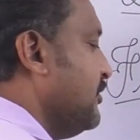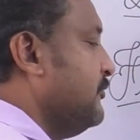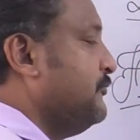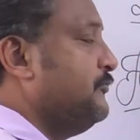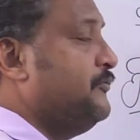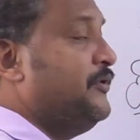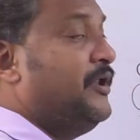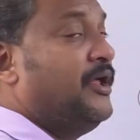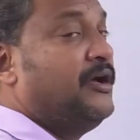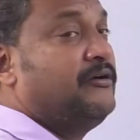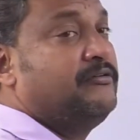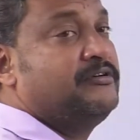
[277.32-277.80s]

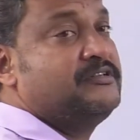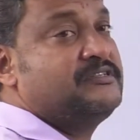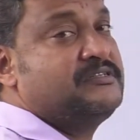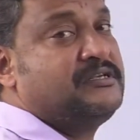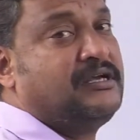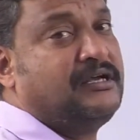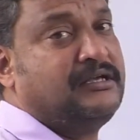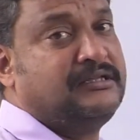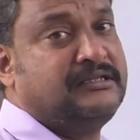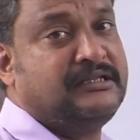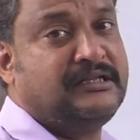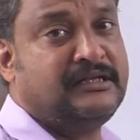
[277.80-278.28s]
Flowers
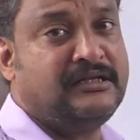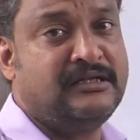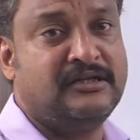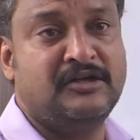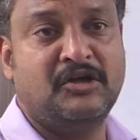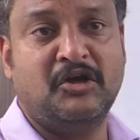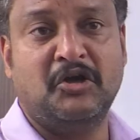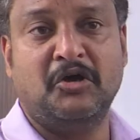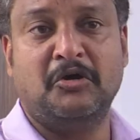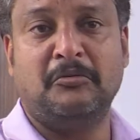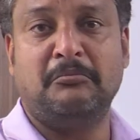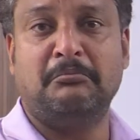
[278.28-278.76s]
are the
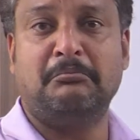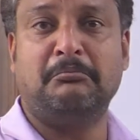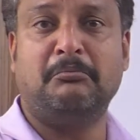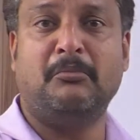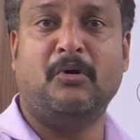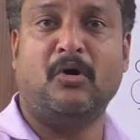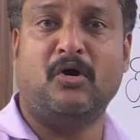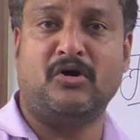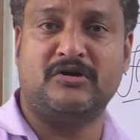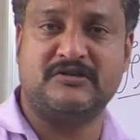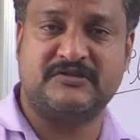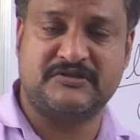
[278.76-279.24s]

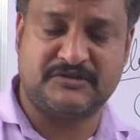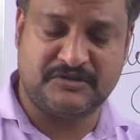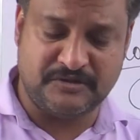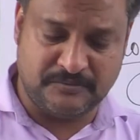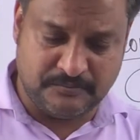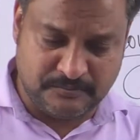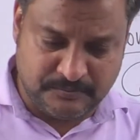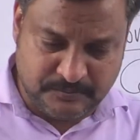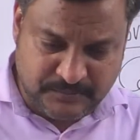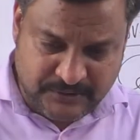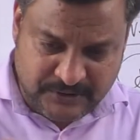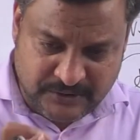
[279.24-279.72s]
most
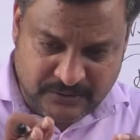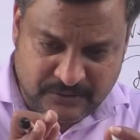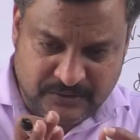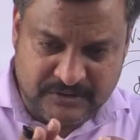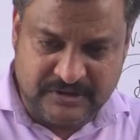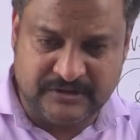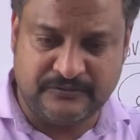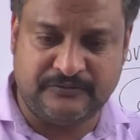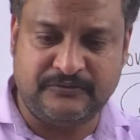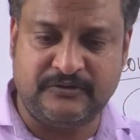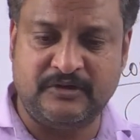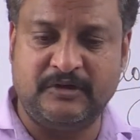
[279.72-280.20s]

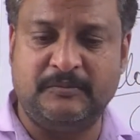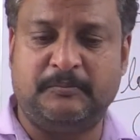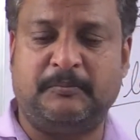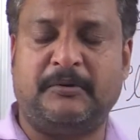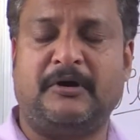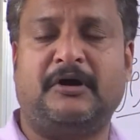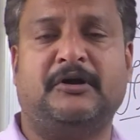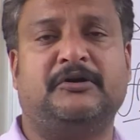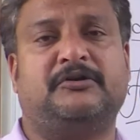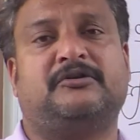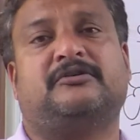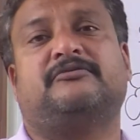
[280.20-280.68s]
beautiful
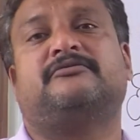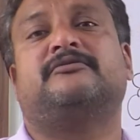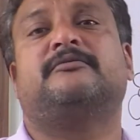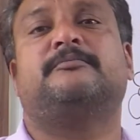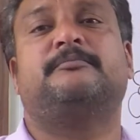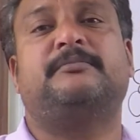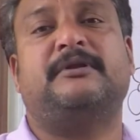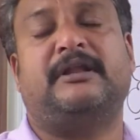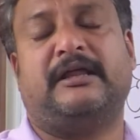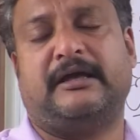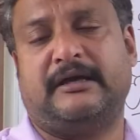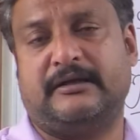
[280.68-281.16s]
part of a
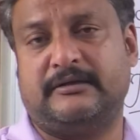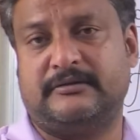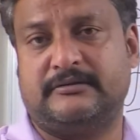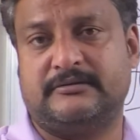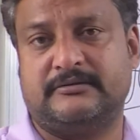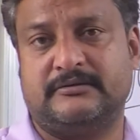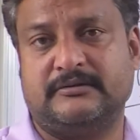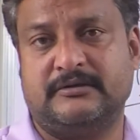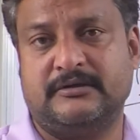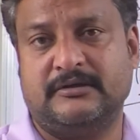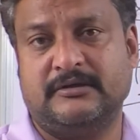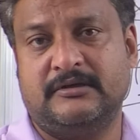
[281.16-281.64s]
plant.
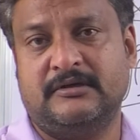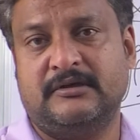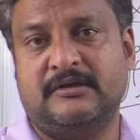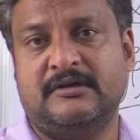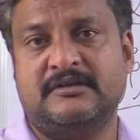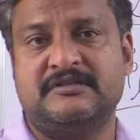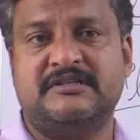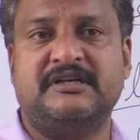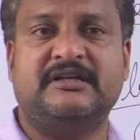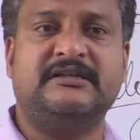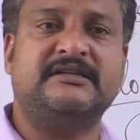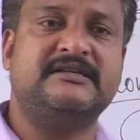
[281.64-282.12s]

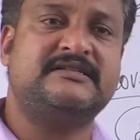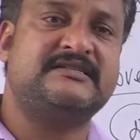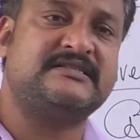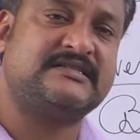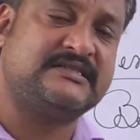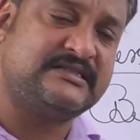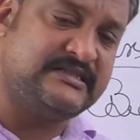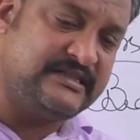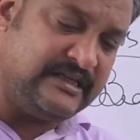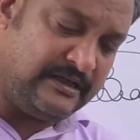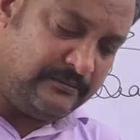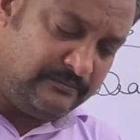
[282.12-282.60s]
See, the
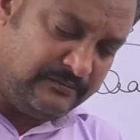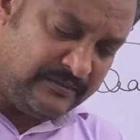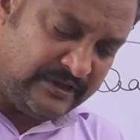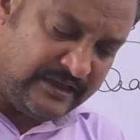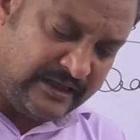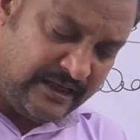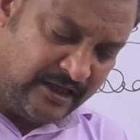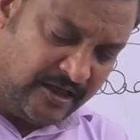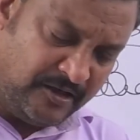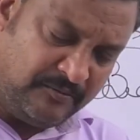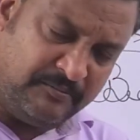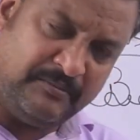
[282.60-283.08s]
stem
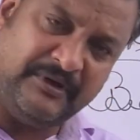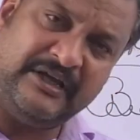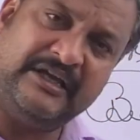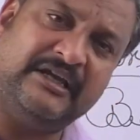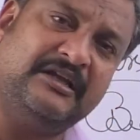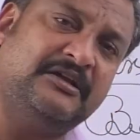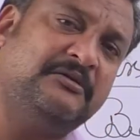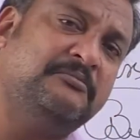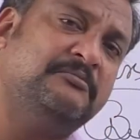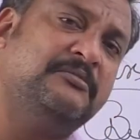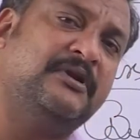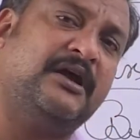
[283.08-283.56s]
can be
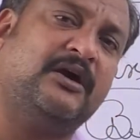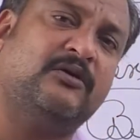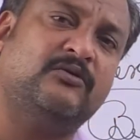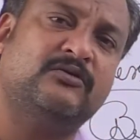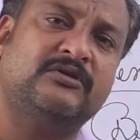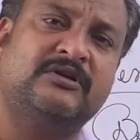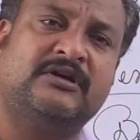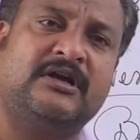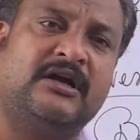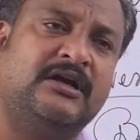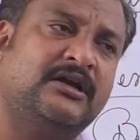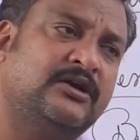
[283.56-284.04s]
in
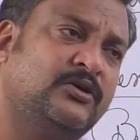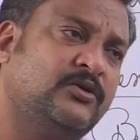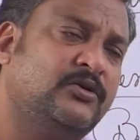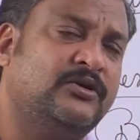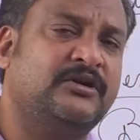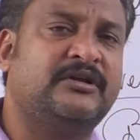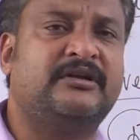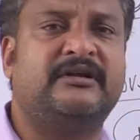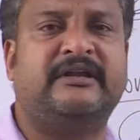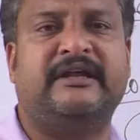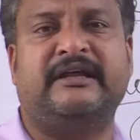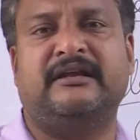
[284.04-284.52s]
brown color
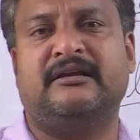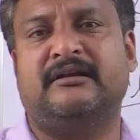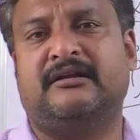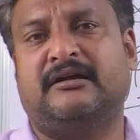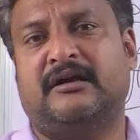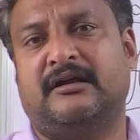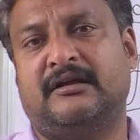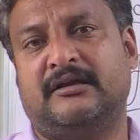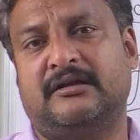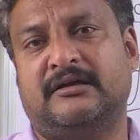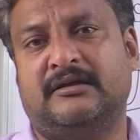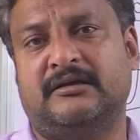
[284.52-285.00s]
or green
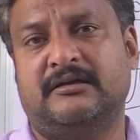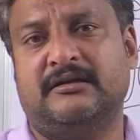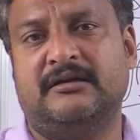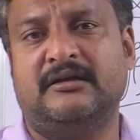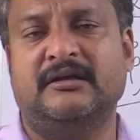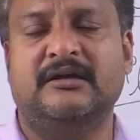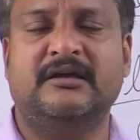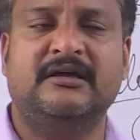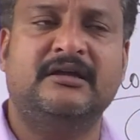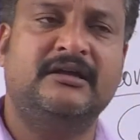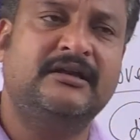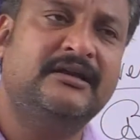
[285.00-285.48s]
color.
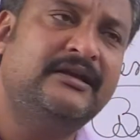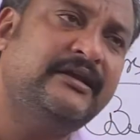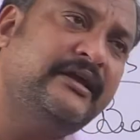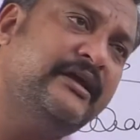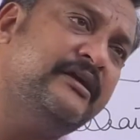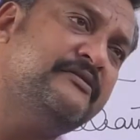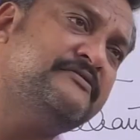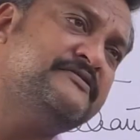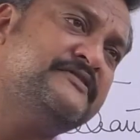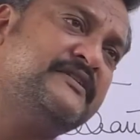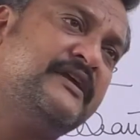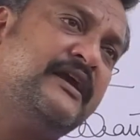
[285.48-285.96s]

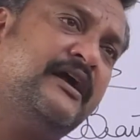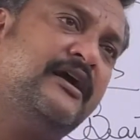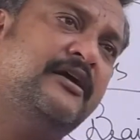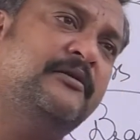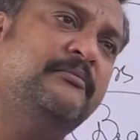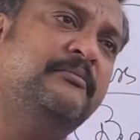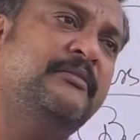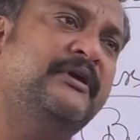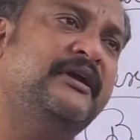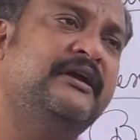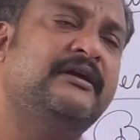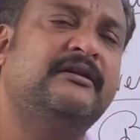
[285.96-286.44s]
Leaves
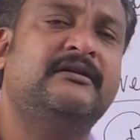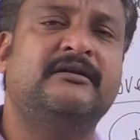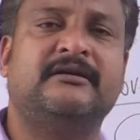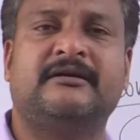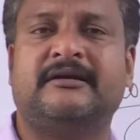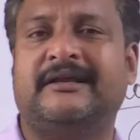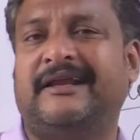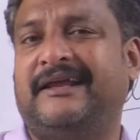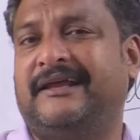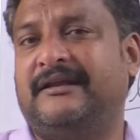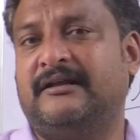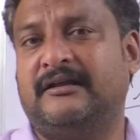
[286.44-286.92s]
can be in
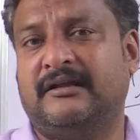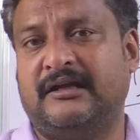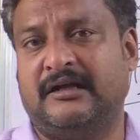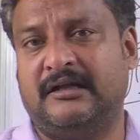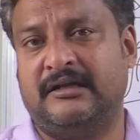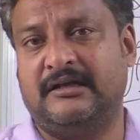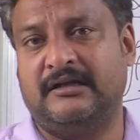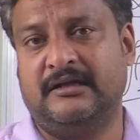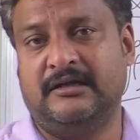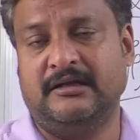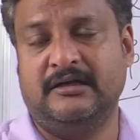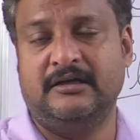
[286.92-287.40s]
green
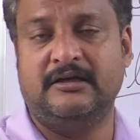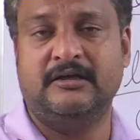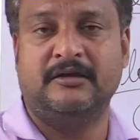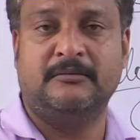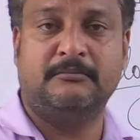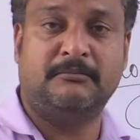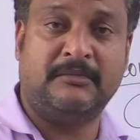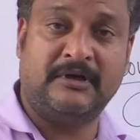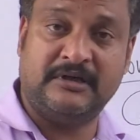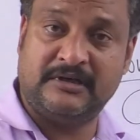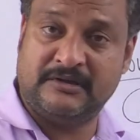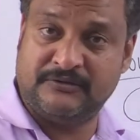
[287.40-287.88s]
color,
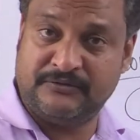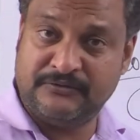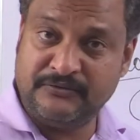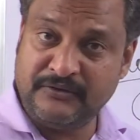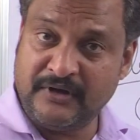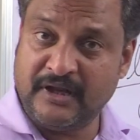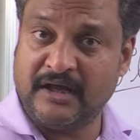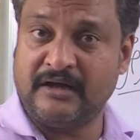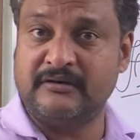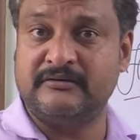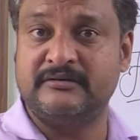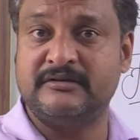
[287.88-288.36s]
but the
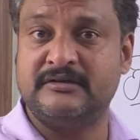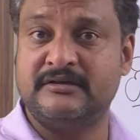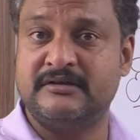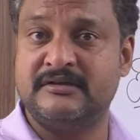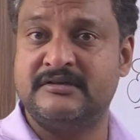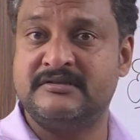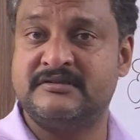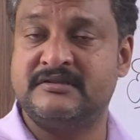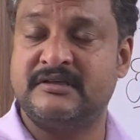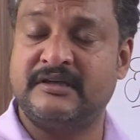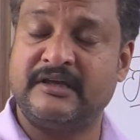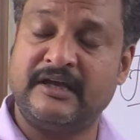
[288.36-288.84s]

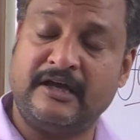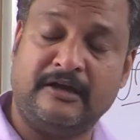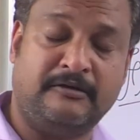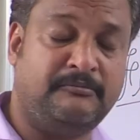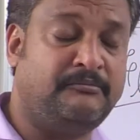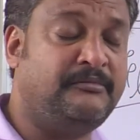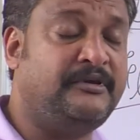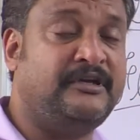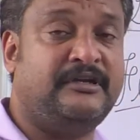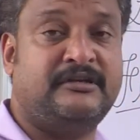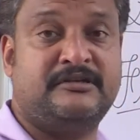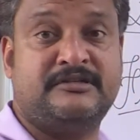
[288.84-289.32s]
flowers can
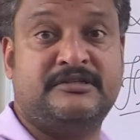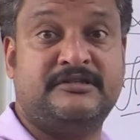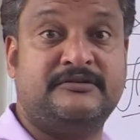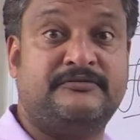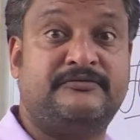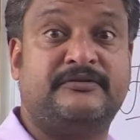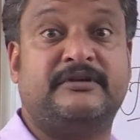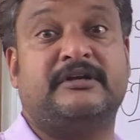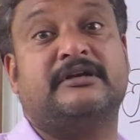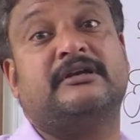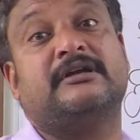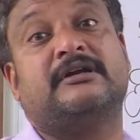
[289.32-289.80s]
be in
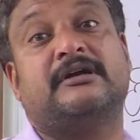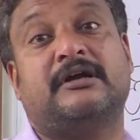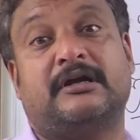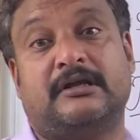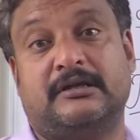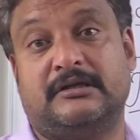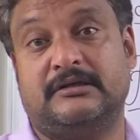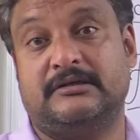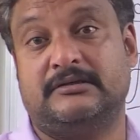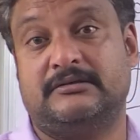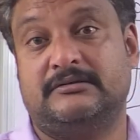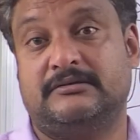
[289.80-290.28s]
different
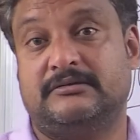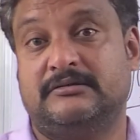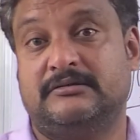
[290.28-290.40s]
color.